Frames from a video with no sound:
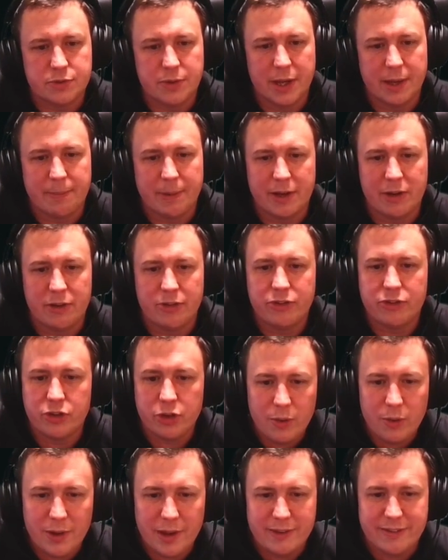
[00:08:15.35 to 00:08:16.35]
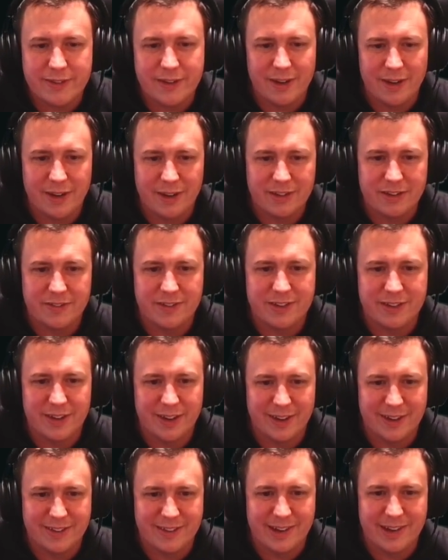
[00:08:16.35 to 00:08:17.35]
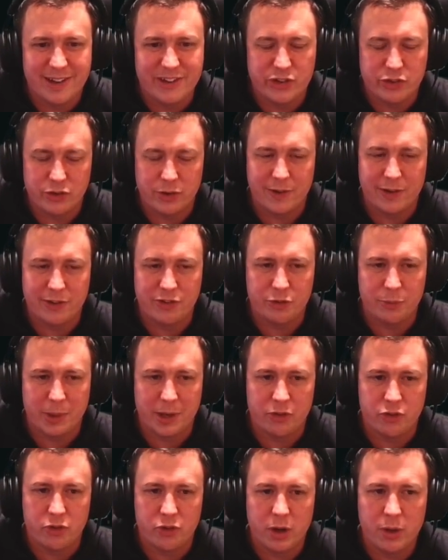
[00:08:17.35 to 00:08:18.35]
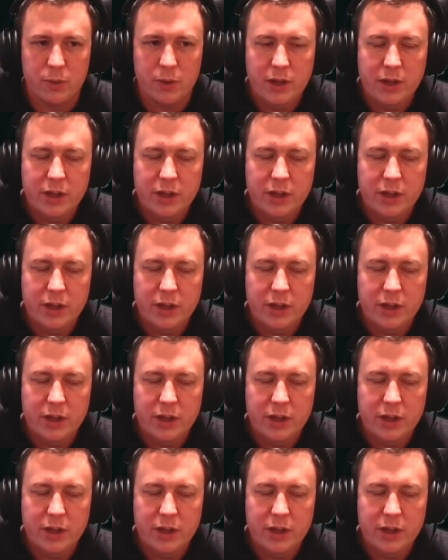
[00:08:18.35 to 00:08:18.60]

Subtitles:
but it costs 2 less to cast if it targets a legendary creature we control,